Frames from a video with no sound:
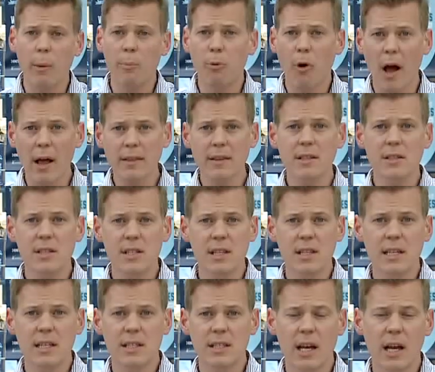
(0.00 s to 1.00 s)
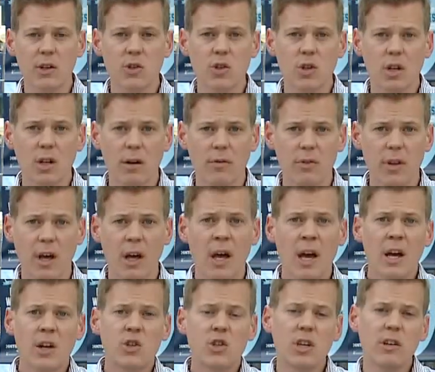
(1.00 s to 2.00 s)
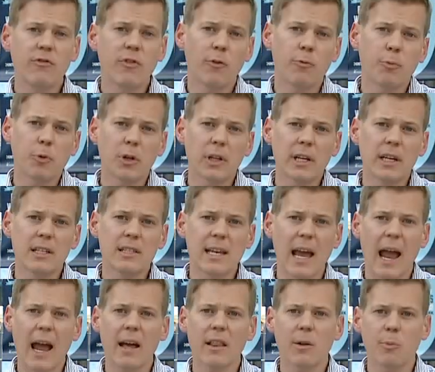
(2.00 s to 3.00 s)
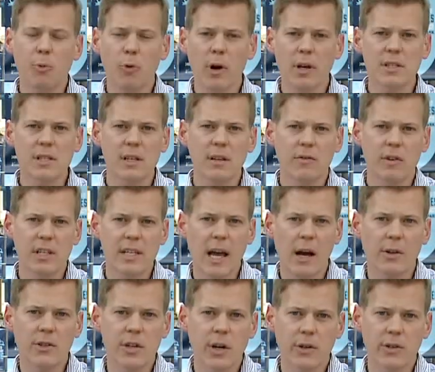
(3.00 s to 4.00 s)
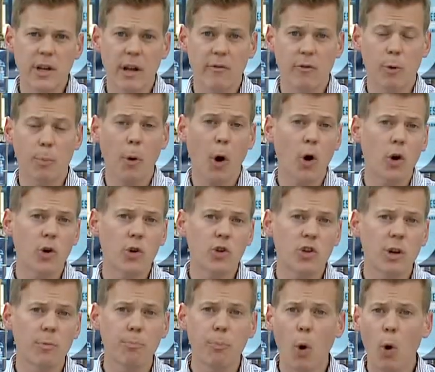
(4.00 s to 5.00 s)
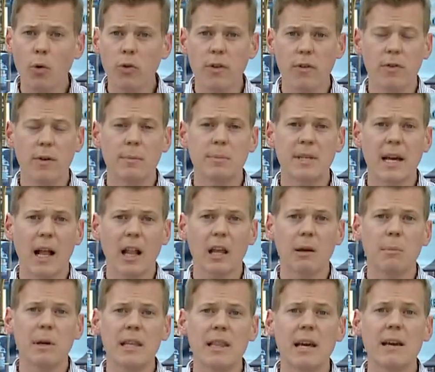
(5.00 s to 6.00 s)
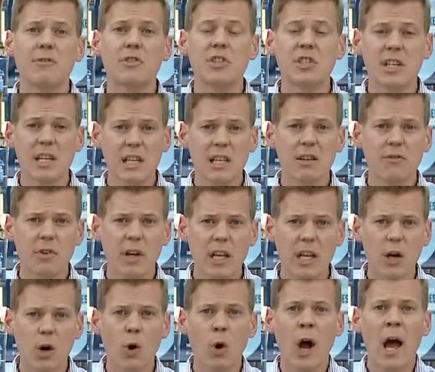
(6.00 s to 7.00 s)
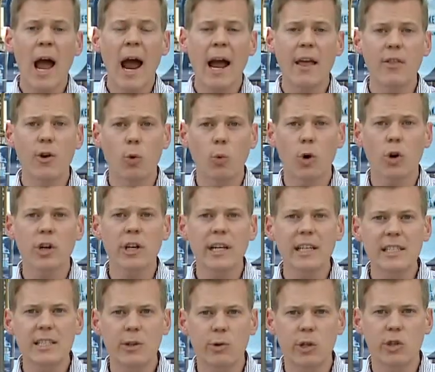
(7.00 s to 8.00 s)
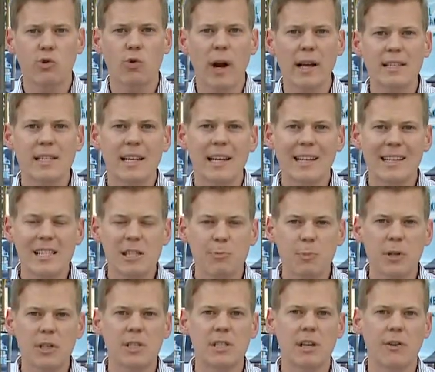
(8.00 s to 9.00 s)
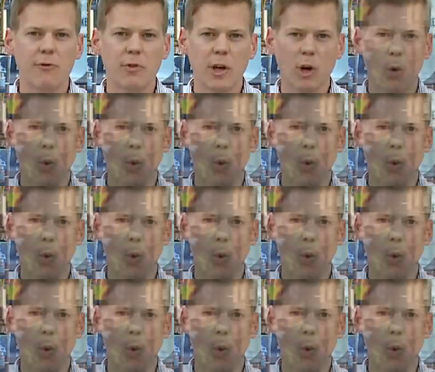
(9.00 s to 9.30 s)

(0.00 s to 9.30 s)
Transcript: brought this to the attention of the chief of police and the president of the Downtown Denver Partnership, both of them telling me they've seen the video and they're working to address it in specific